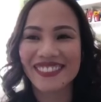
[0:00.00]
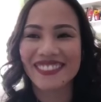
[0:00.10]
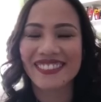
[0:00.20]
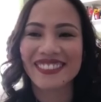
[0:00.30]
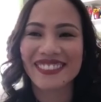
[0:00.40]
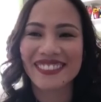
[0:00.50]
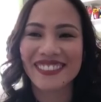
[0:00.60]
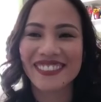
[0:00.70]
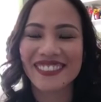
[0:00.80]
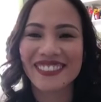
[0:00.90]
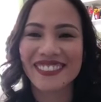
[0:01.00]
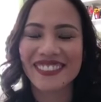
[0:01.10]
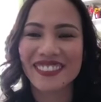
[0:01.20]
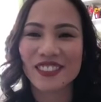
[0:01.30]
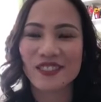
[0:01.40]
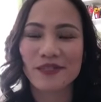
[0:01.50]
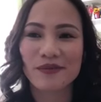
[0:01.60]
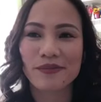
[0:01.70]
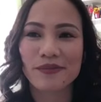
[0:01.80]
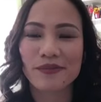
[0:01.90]

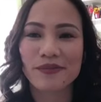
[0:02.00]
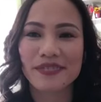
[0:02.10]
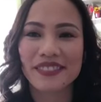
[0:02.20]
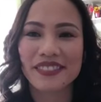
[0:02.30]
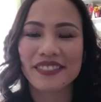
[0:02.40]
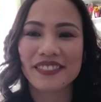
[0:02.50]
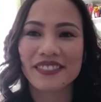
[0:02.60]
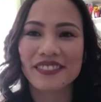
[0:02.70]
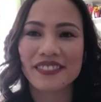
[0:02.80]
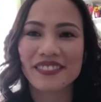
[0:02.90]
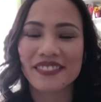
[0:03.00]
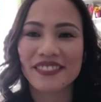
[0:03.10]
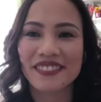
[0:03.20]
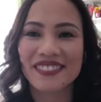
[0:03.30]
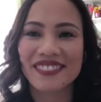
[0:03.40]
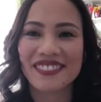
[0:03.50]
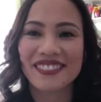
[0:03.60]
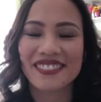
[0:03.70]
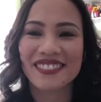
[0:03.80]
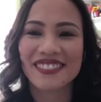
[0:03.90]

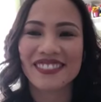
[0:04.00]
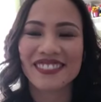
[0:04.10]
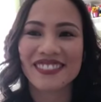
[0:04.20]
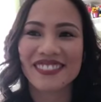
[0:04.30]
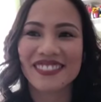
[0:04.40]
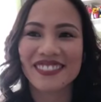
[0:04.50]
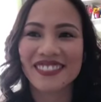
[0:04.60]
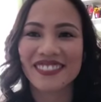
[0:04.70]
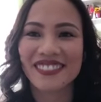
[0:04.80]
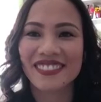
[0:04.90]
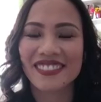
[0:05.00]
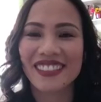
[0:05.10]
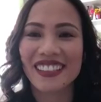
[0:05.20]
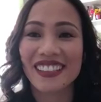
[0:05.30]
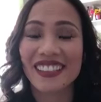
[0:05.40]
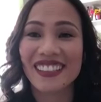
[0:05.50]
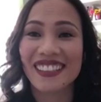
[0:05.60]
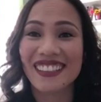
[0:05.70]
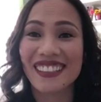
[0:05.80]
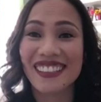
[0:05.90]

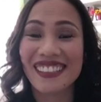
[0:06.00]
The person shown says nothing.